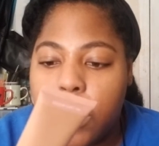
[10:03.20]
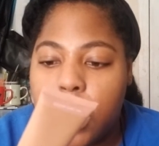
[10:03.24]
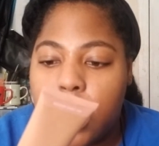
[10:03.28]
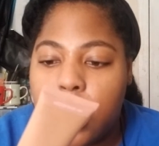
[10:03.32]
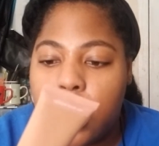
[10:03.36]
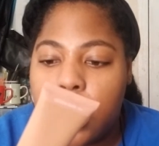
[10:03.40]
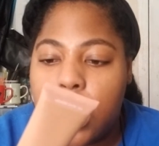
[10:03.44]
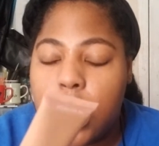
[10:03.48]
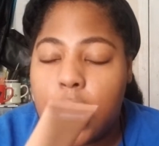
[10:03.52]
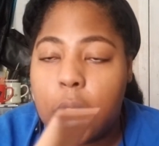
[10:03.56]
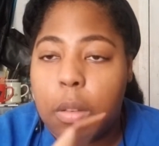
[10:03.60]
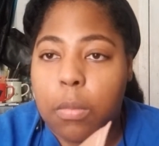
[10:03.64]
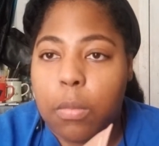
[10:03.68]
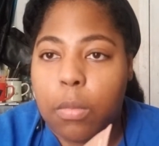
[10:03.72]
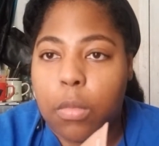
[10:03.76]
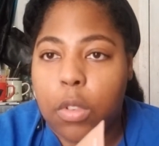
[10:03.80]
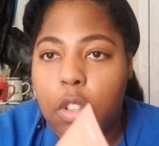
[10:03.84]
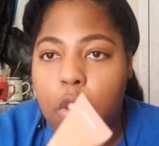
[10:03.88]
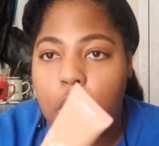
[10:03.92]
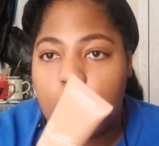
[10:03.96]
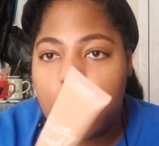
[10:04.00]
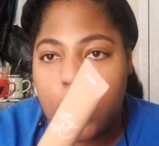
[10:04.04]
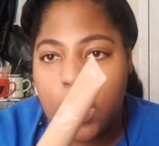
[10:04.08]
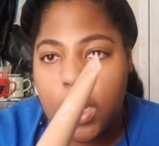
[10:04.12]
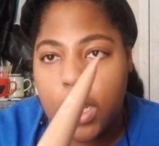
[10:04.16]
Tint
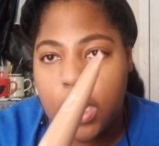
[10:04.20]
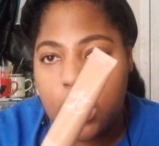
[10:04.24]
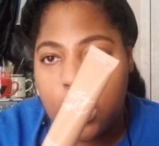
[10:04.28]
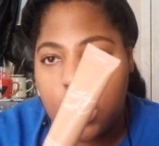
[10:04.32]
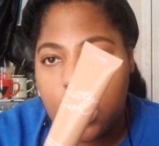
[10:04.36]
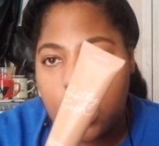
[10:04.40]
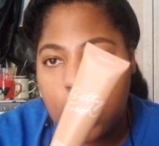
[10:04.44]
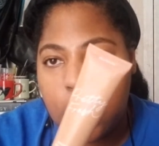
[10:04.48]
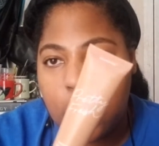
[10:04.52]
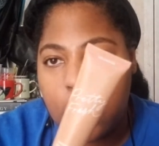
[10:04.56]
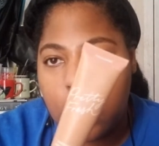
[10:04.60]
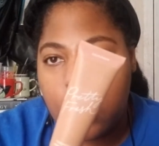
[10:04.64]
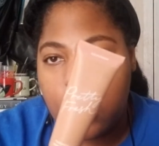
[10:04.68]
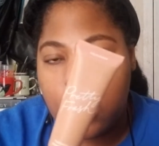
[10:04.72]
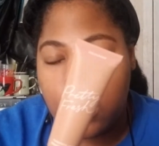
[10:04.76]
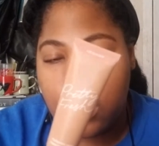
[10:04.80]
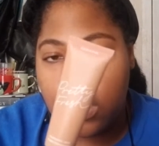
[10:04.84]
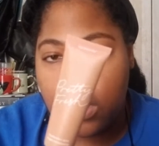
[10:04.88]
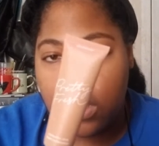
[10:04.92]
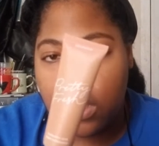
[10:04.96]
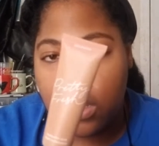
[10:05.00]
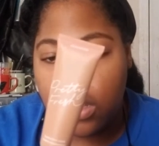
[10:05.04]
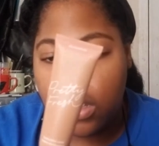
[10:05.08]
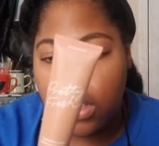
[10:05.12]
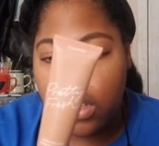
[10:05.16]
Moisturizer,
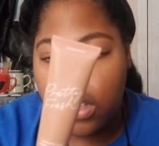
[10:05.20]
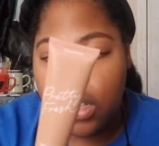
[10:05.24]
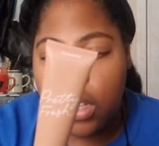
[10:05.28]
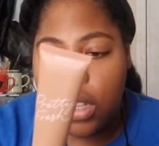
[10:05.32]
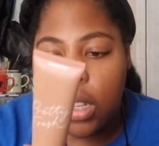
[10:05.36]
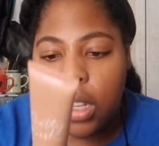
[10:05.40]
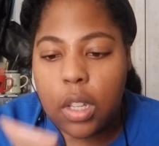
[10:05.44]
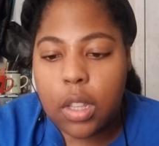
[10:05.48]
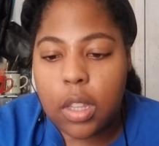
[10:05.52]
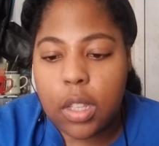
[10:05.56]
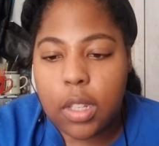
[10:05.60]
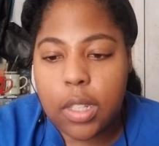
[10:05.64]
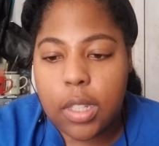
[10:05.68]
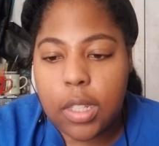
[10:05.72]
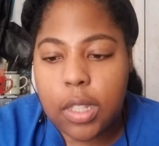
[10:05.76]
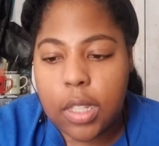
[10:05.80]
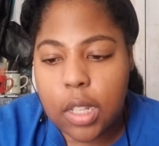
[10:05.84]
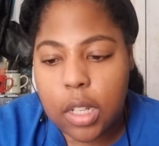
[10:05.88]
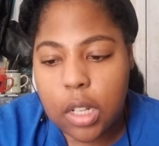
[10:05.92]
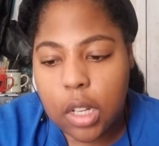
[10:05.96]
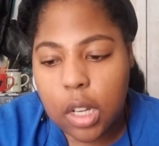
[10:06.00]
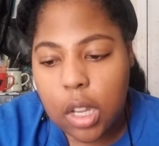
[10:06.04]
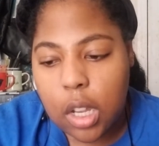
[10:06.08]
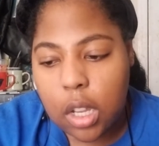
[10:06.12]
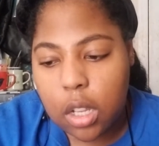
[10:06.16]
and this is in the
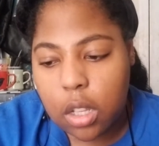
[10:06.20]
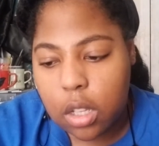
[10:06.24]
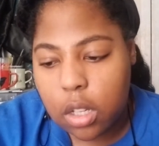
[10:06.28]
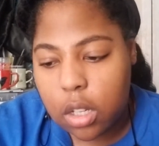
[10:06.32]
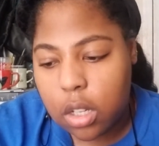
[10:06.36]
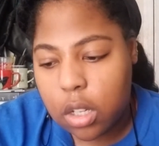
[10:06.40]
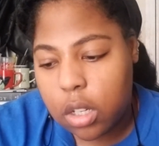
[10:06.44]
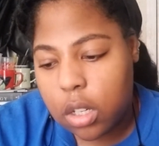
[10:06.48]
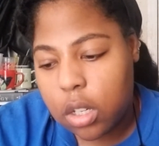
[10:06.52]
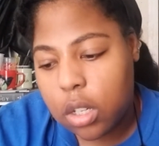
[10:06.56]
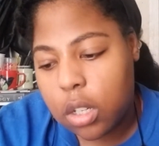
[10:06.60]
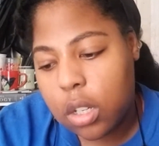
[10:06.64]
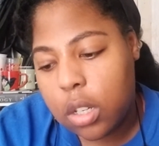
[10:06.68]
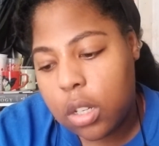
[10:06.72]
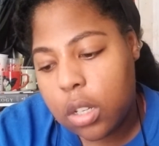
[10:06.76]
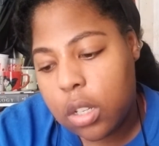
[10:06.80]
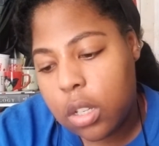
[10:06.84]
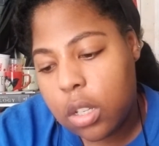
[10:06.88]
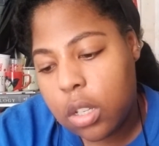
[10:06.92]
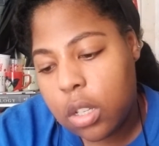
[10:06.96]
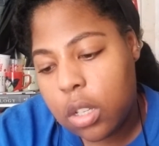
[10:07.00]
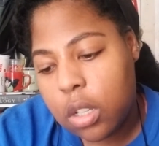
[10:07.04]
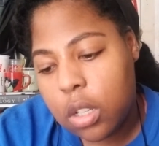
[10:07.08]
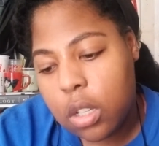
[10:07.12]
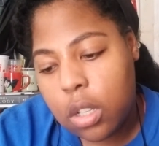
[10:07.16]
color
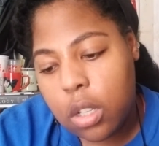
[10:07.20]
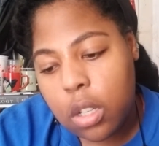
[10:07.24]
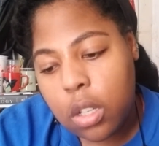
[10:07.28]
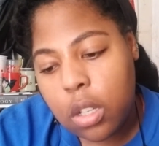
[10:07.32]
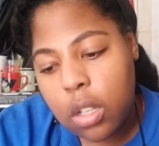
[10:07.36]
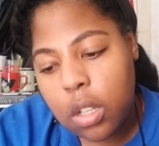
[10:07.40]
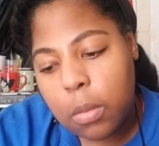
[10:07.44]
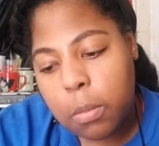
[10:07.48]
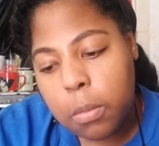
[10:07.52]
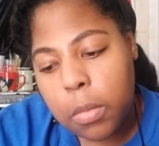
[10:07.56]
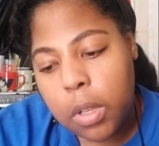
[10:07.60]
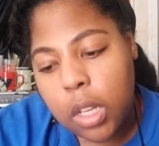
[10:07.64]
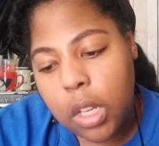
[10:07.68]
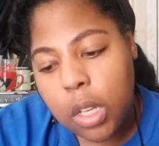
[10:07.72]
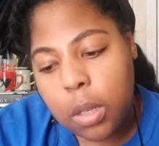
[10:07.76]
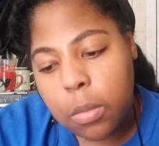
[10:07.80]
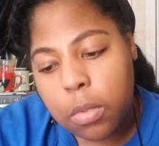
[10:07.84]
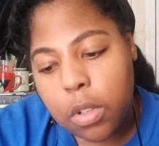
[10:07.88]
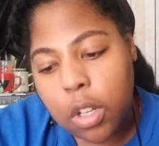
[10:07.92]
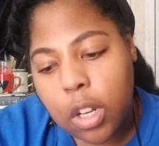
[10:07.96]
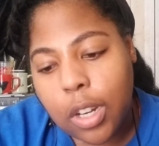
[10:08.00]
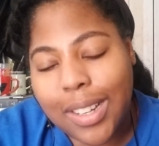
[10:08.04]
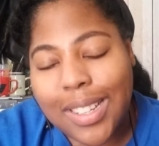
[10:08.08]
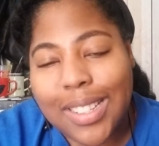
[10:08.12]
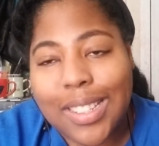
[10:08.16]
medium
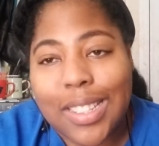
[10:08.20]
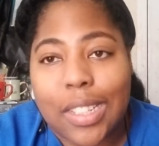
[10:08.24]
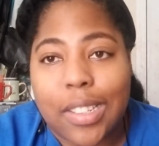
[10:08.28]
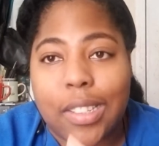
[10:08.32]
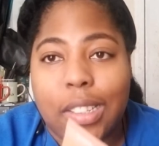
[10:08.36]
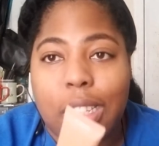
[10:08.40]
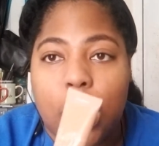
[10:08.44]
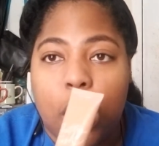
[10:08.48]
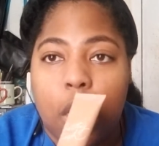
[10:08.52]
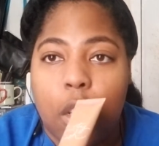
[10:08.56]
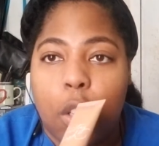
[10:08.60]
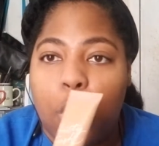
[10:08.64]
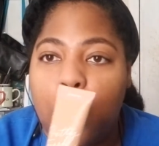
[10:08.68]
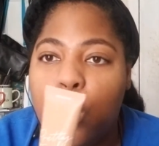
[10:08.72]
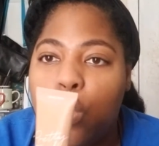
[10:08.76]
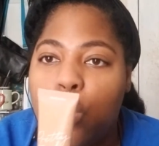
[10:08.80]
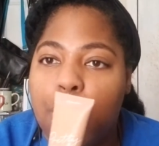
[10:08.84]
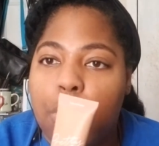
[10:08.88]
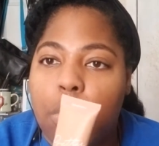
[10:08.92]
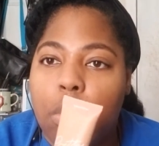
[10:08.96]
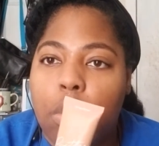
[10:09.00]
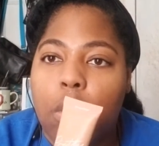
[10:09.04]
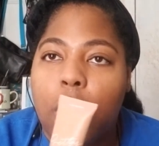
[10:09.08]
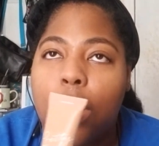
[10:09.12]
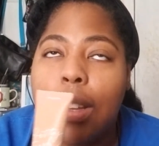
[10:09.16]
dark 16
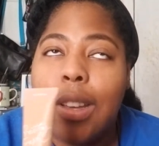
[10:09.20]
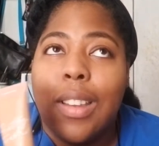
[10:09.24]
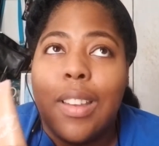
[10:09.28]
neutral.